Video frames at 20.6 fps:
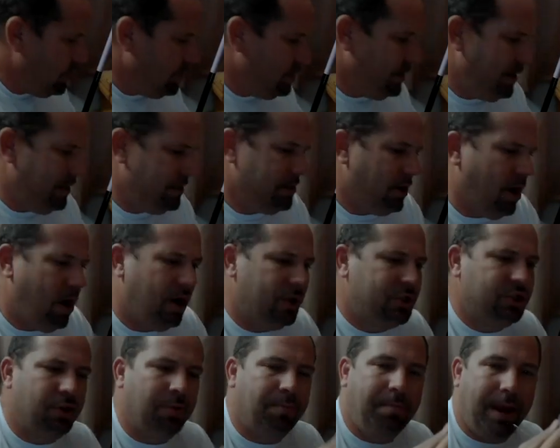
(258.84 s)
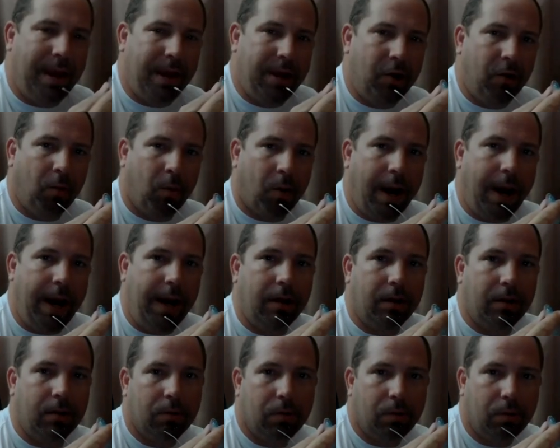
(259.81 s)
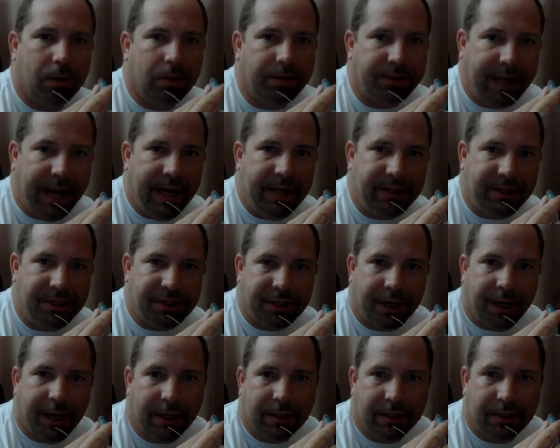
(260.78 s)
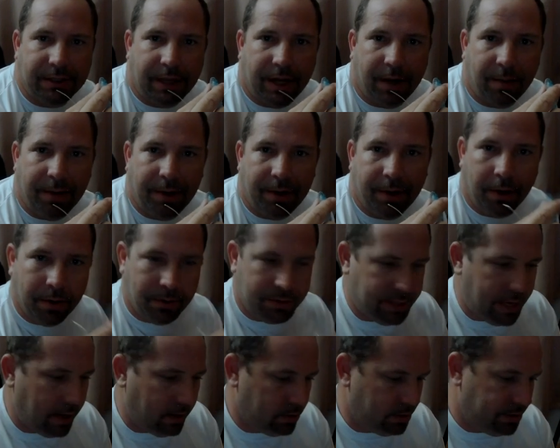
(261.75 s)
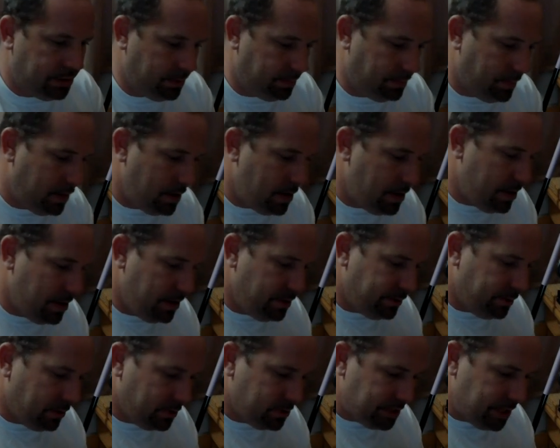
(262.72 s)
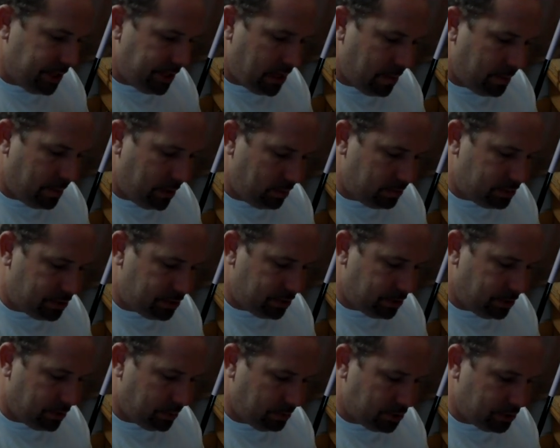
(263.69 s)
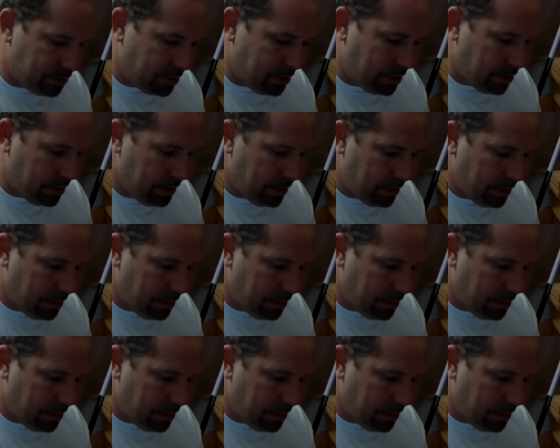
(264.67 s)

These also make great daisy chains. That'll be another Tackle Tip Thursday coming up soon, I'm sure.